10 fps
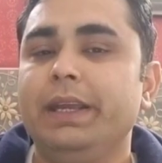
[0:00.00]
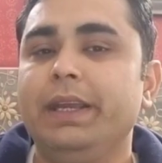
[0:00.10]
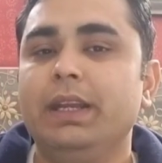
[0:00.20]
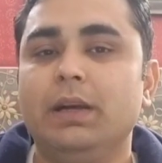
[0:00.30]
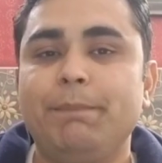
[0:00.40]

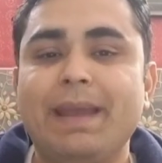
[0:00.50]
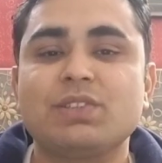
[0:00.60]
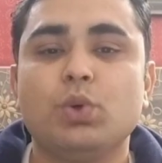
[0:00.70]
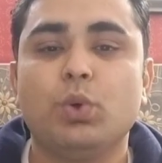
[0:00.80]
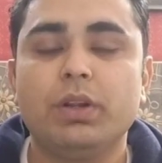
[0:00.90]
in apex
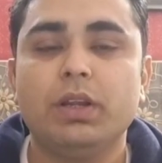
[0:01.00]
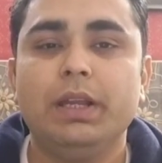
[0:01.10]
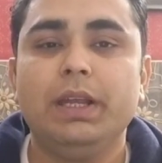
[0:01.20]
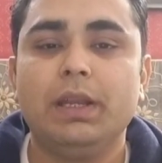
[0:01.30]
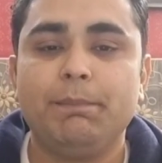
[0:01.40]
court
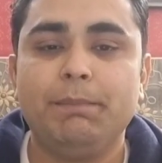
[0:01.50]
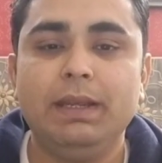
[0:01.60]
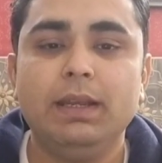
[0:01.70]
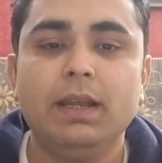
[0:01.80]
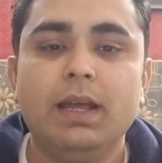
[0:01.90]
in
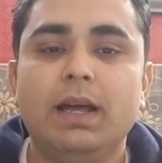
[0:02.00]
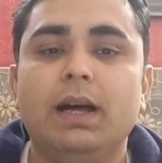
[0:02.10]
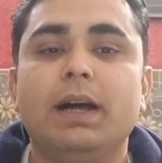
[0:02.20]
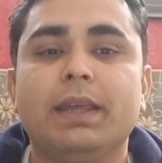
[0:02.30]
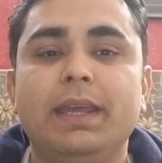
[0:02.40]
appeal
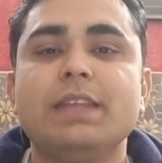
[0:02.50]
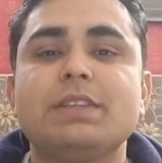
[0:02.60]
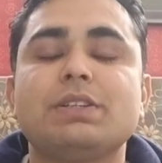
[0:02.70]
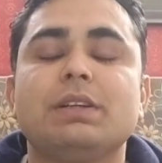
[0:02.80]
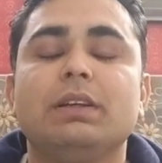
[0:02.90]

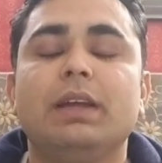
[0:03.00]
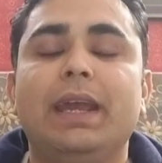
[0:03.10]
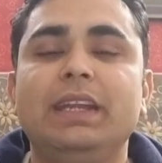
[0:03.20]
against any